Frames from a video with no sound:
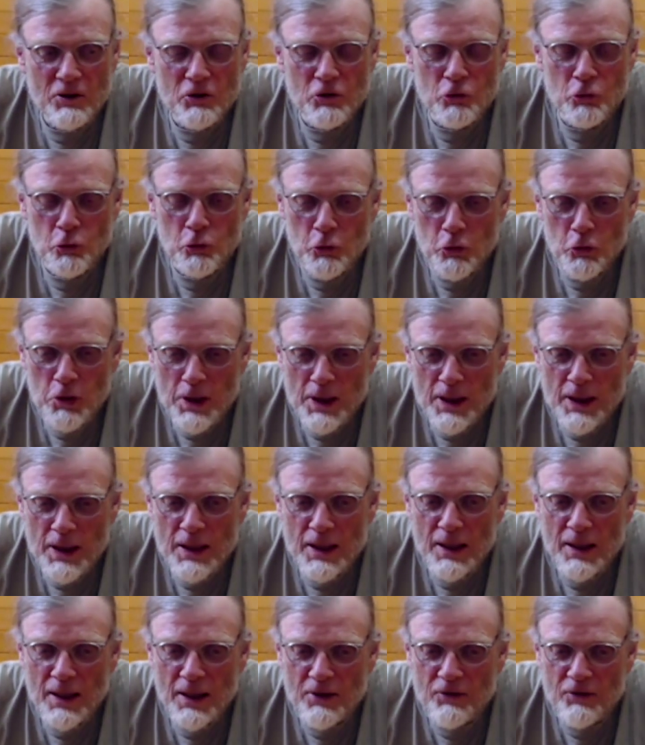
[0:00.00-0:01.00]
tree
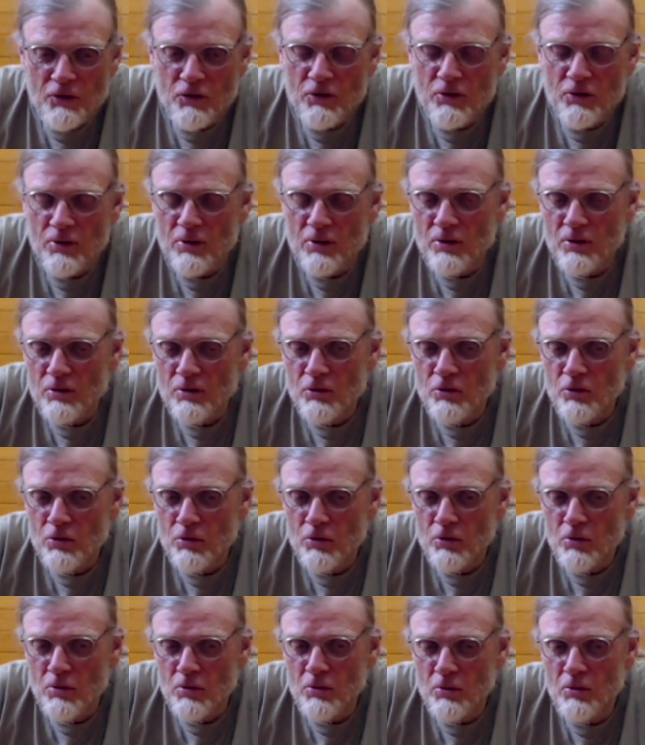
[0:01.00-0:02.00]
gets
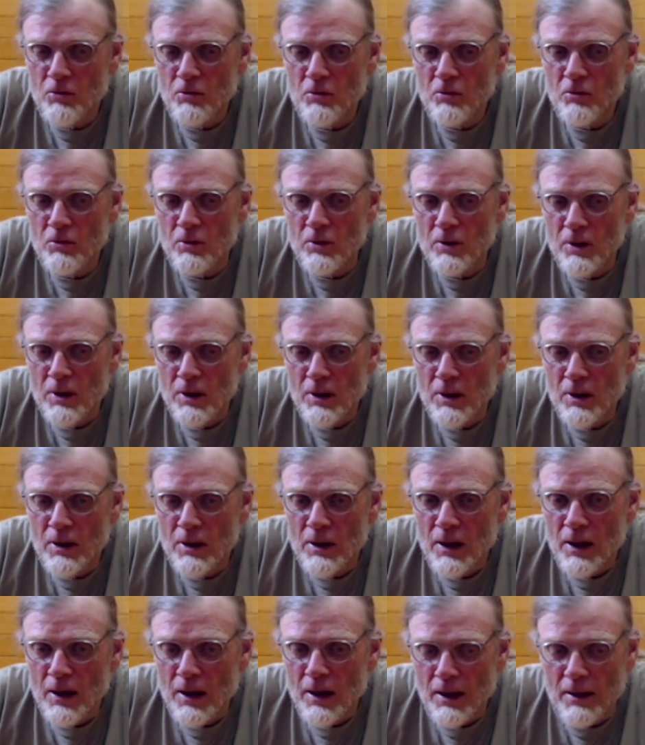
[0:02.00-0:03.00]
to
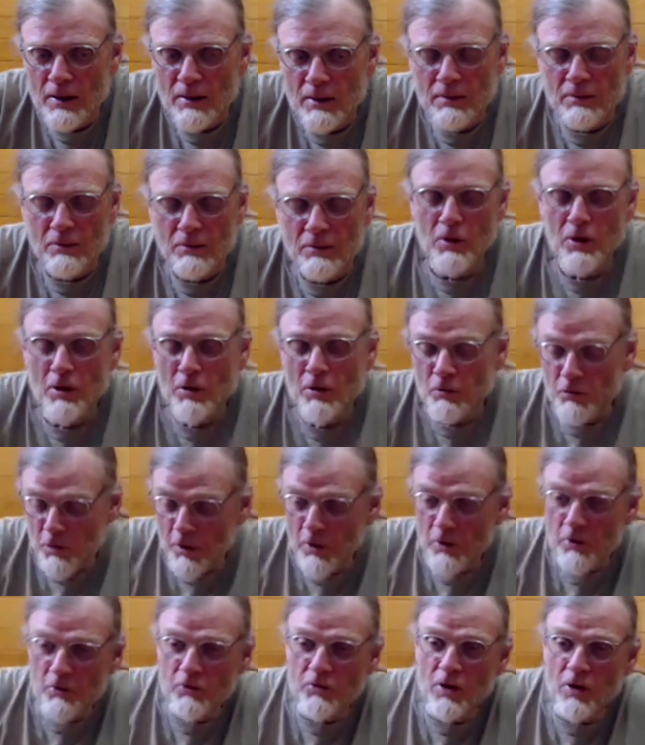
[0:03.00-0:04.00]
where it
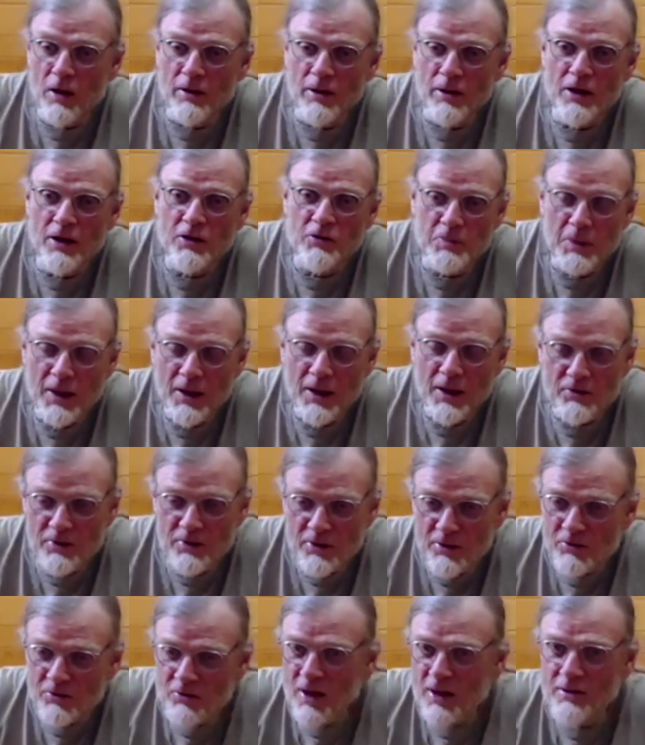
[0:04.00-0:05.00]
fills all that space
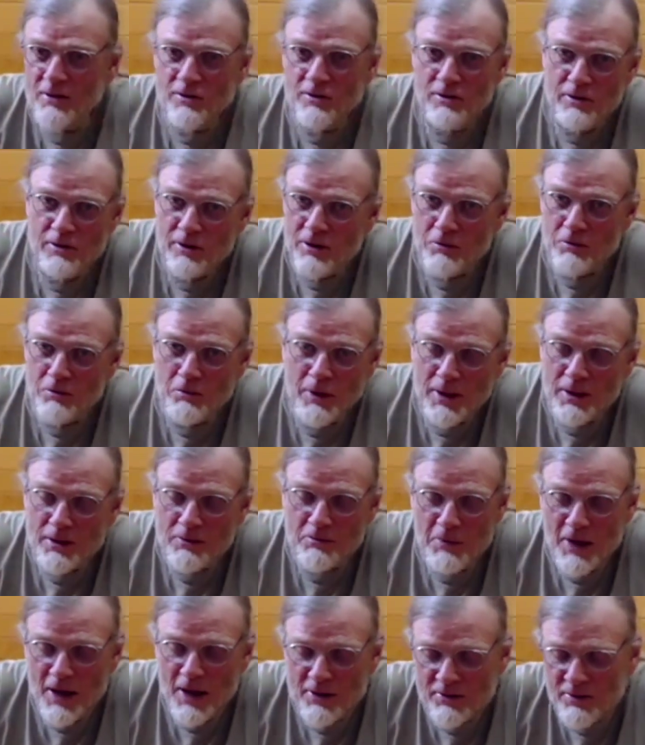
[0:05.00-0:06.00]
inside your little ring of
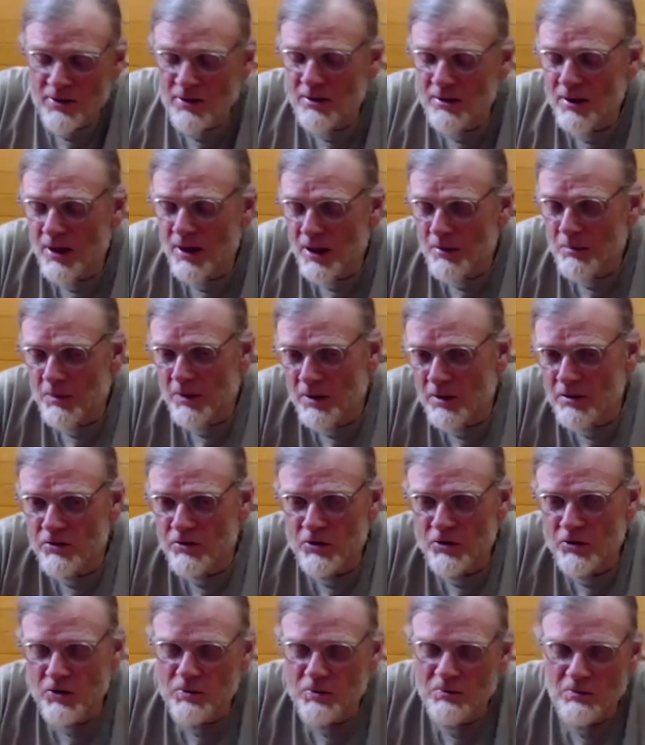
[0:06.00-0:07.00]
masking tape, it'll
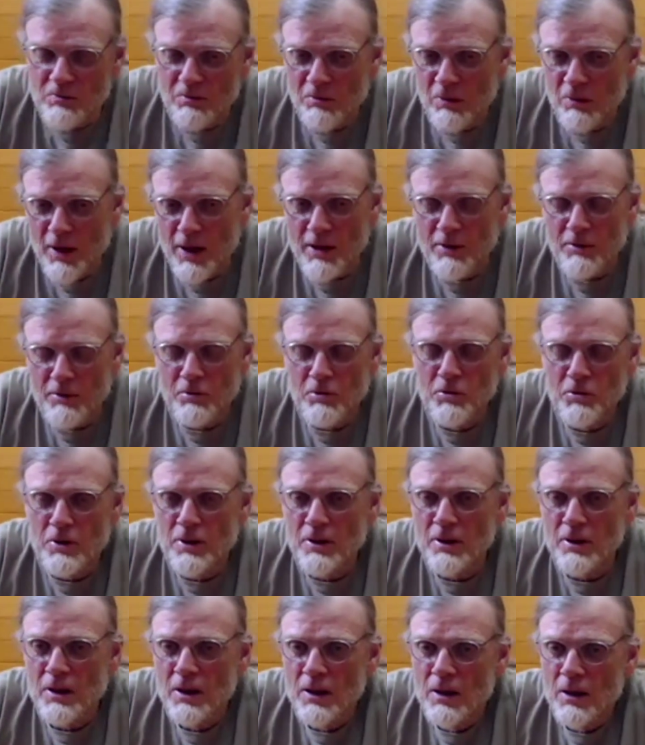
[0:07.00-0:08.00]
just break through
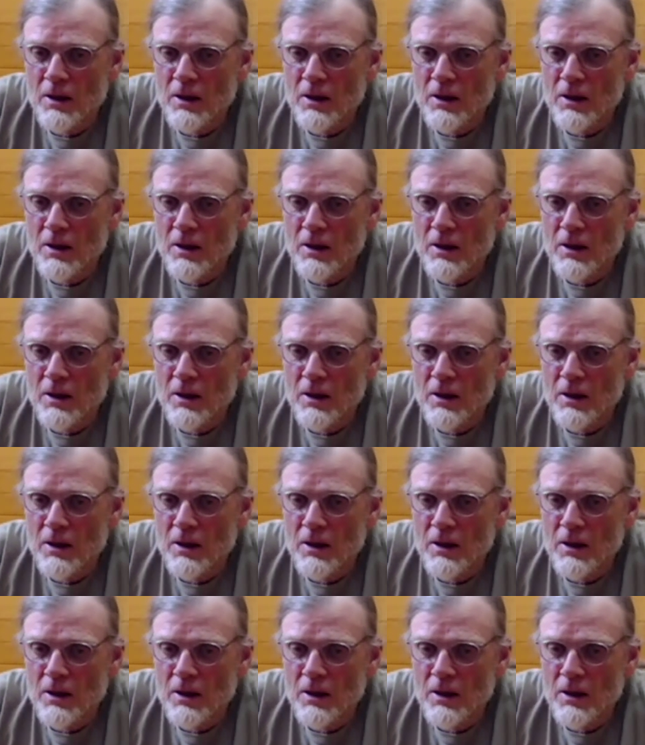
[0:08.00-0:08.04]
it.